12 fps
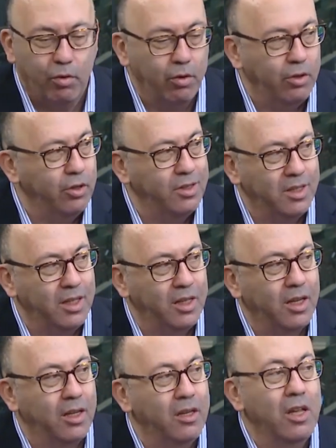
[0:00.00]
all your
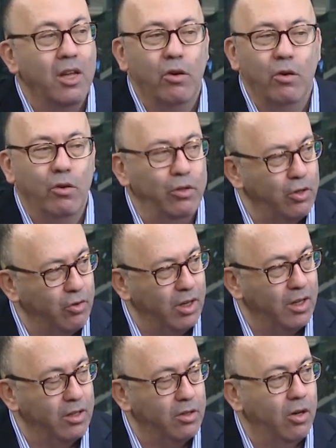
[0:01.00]
data, all your
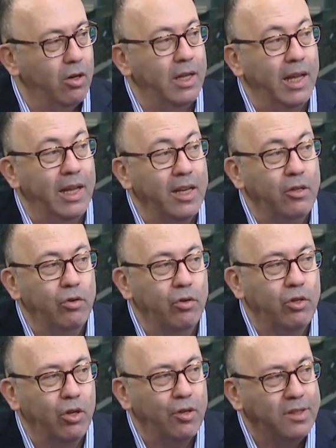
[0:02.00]
credit card, and
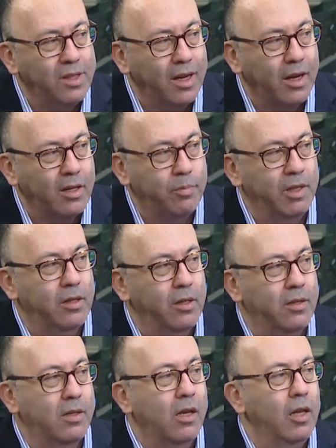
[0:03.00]
your contacts.
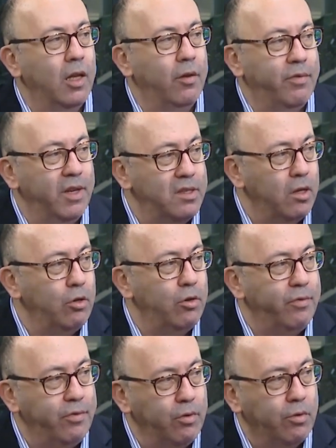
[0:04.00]
Because if it's on
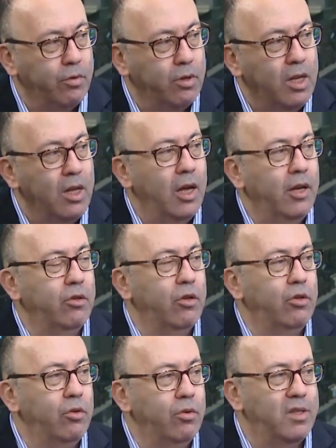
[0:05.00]
the phone, and
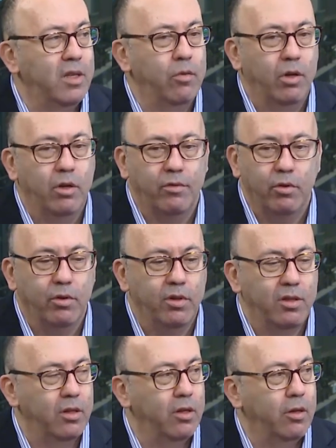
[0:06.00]
you're using one of
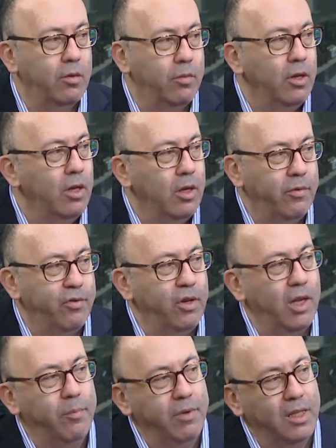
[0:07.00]
those
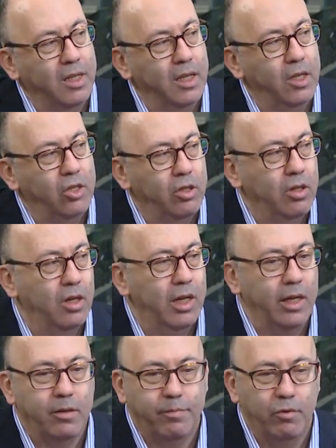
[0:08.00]
free applications,
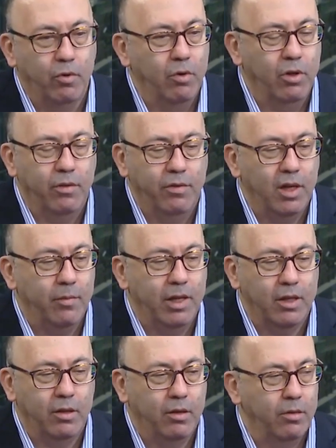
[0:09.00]
like all of them,
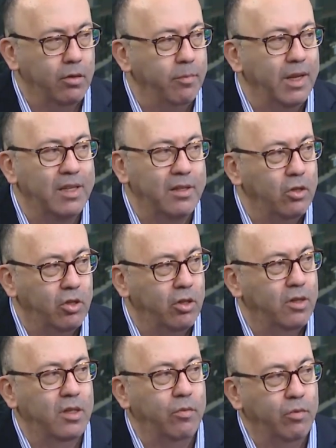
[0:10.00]
like the
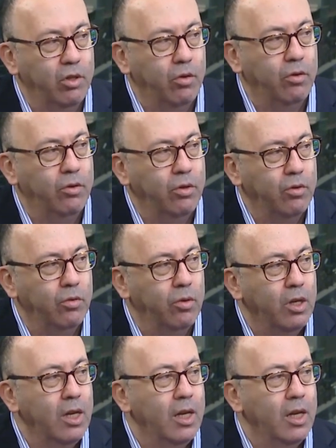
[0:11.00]
messengers that we all know,